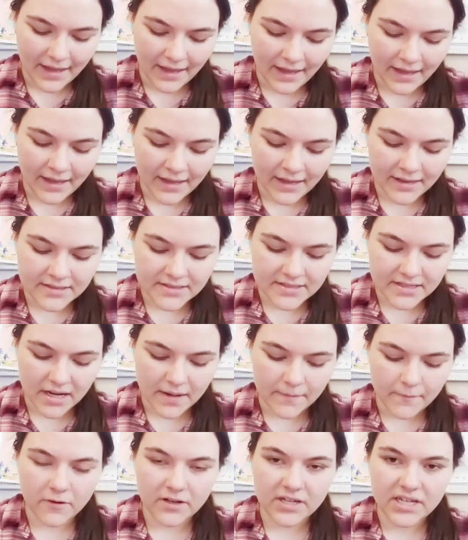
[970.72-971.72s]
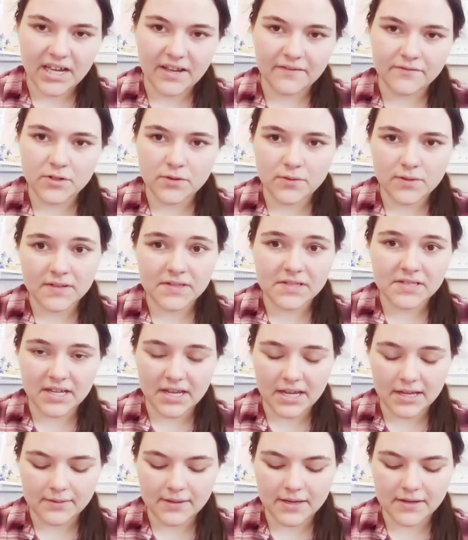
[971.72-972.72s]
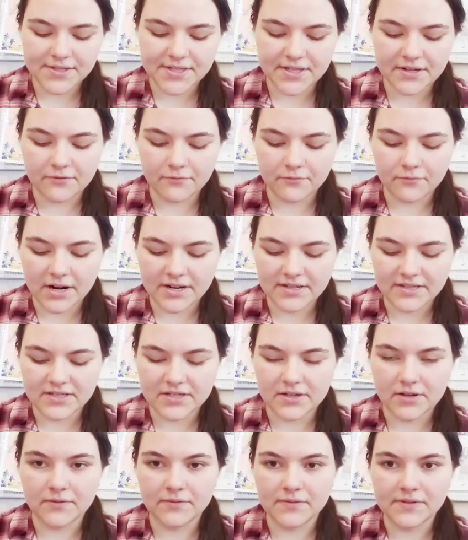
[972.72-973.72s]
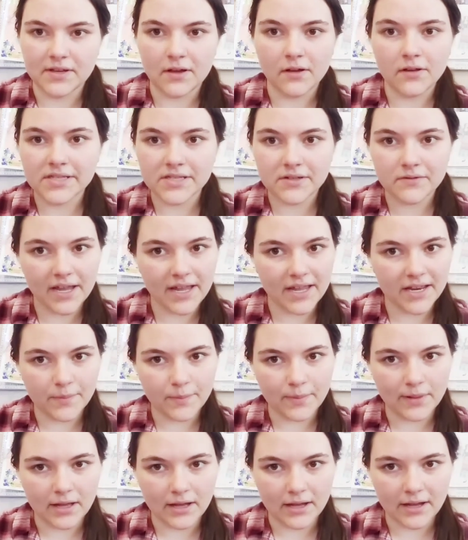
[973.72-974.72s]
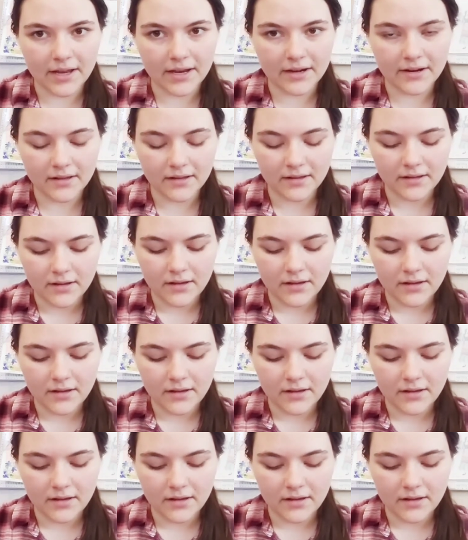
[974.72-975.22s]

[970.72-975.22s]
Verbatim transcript: and I'm going to have 2,000 to 8,000 rhinestones, also hand applied,